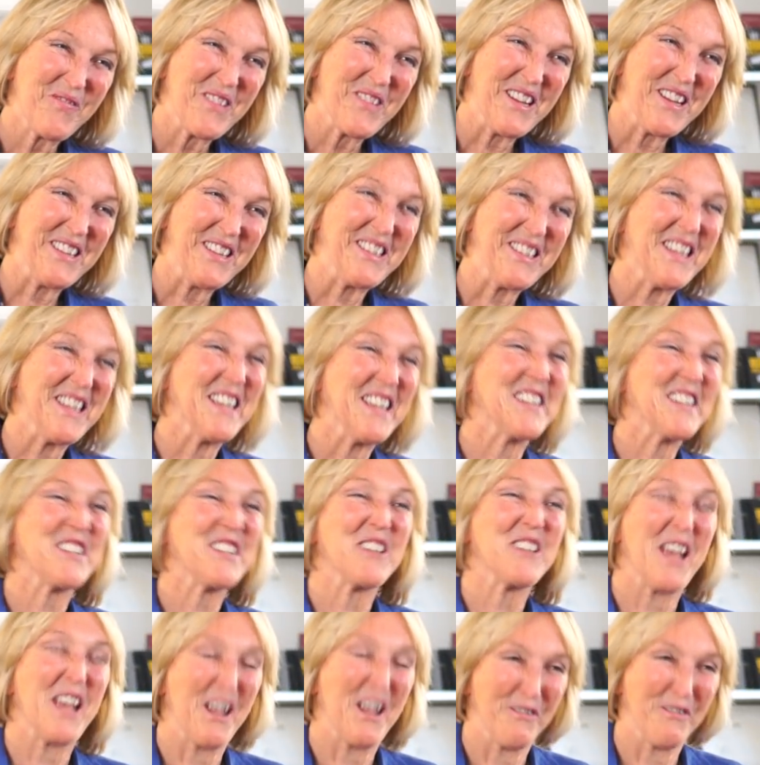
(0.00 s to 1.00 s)
And
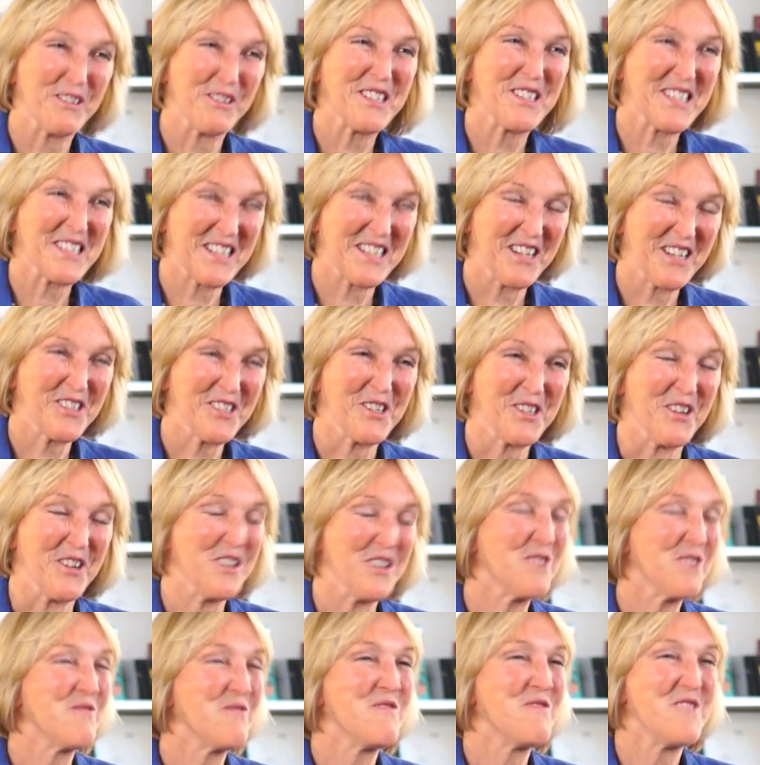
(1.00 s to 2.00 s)
then have a discussion.
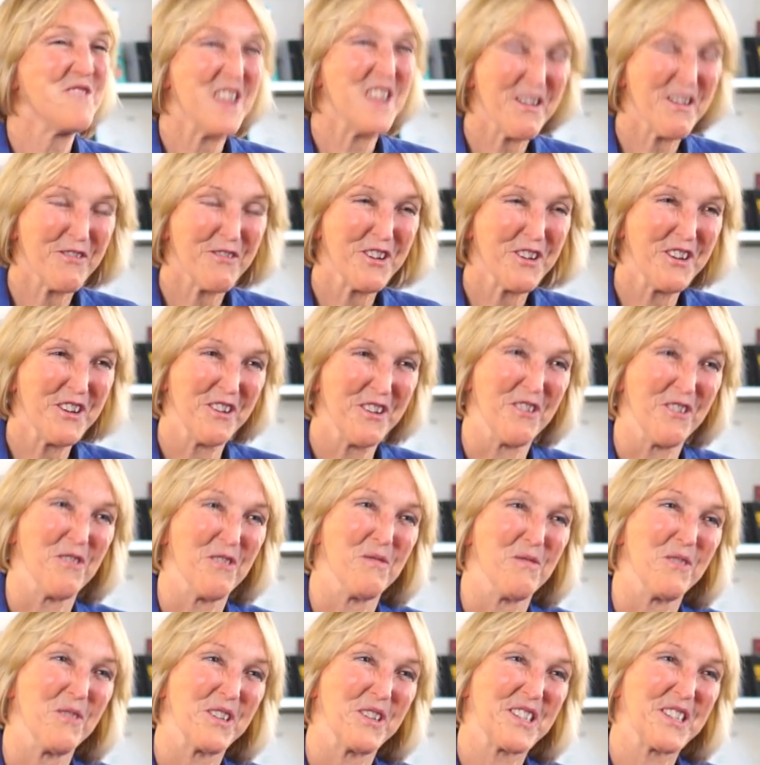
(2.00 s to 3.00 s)
You never
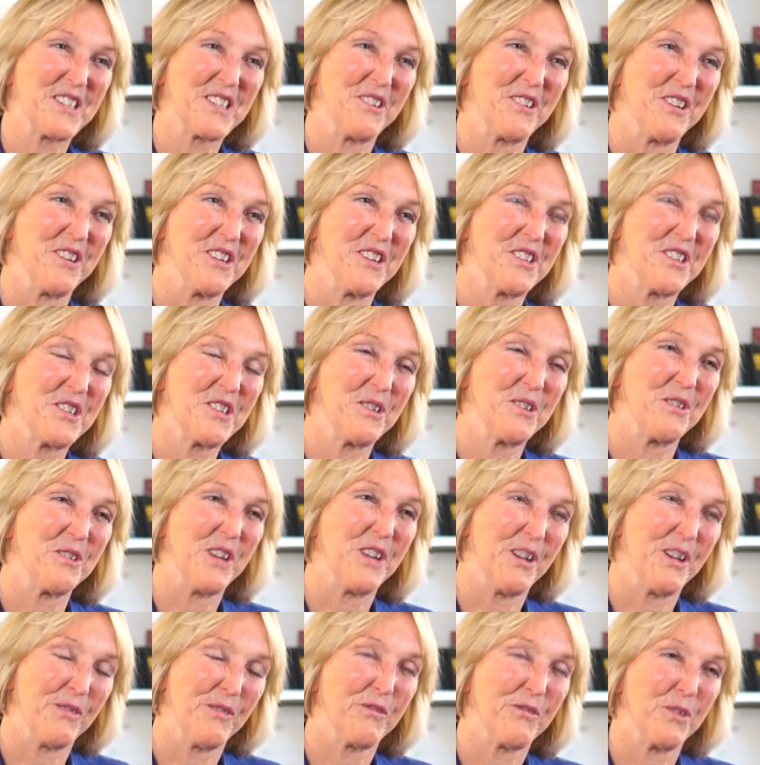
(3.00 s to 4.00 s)
know what's going to
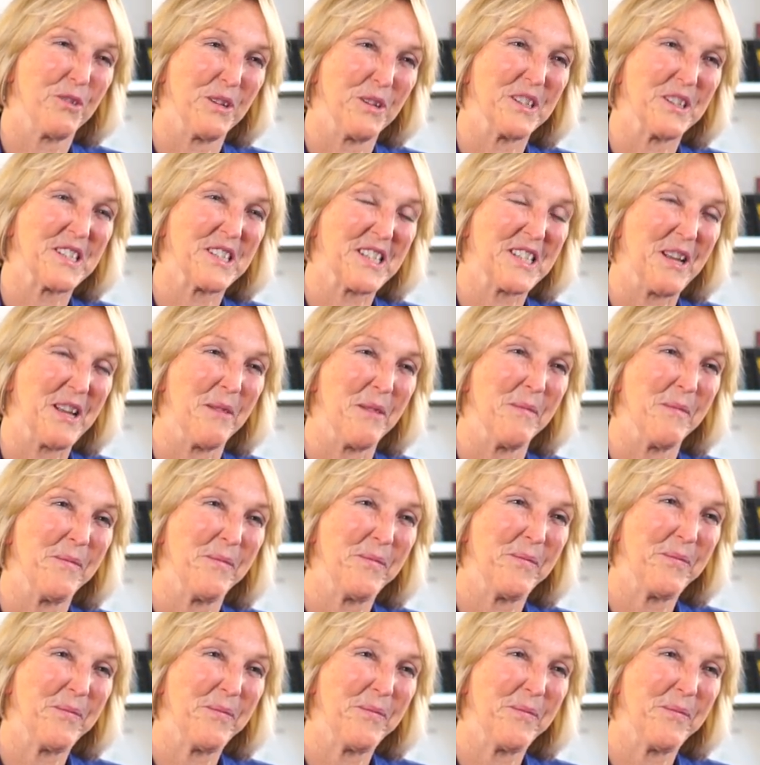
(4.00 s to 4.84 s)
influence them.